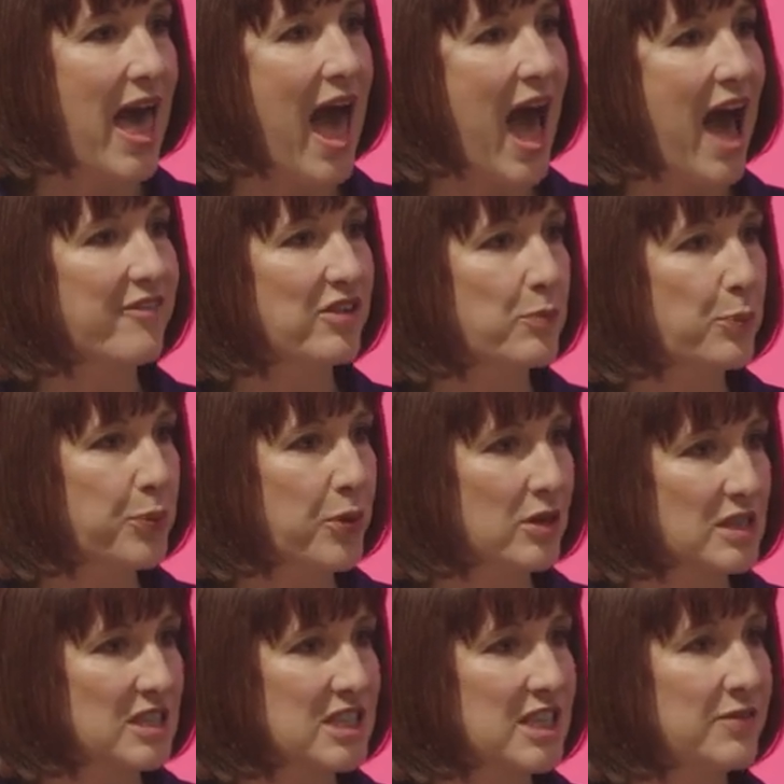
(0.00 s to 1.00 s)
having
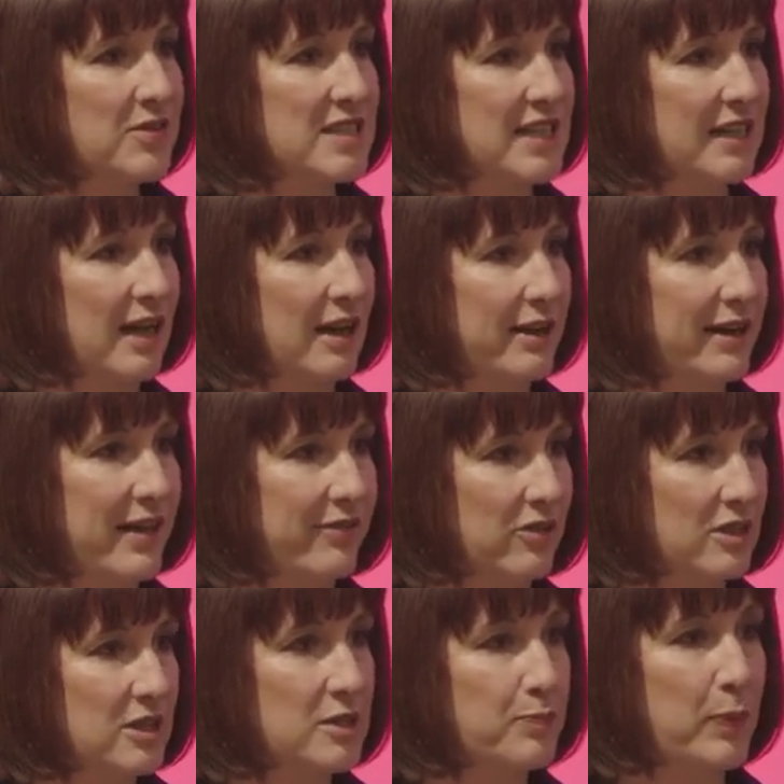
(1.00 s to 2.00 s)
productivity
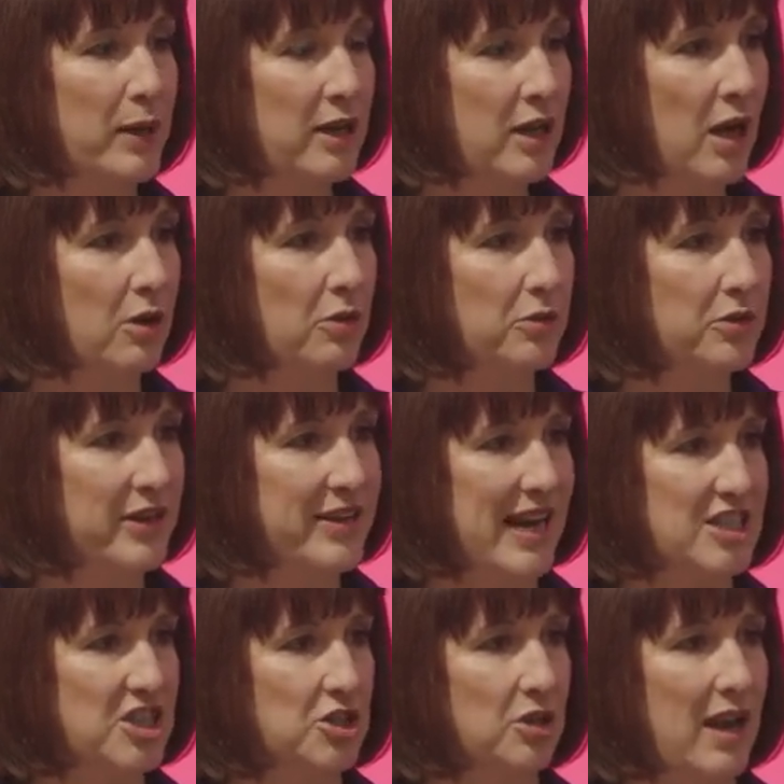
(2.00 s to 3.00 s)
levels below the
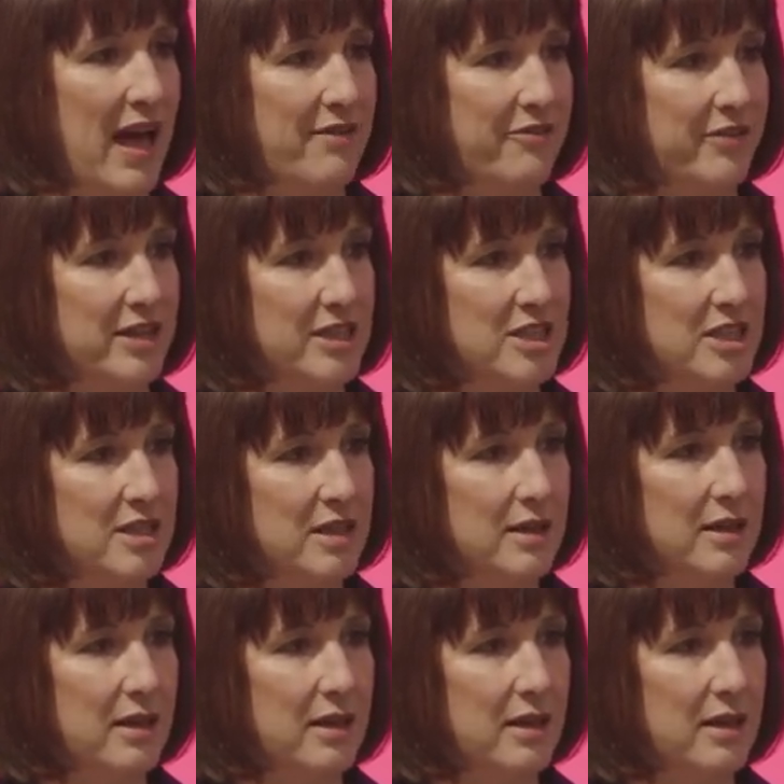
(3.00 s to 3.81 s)
national average.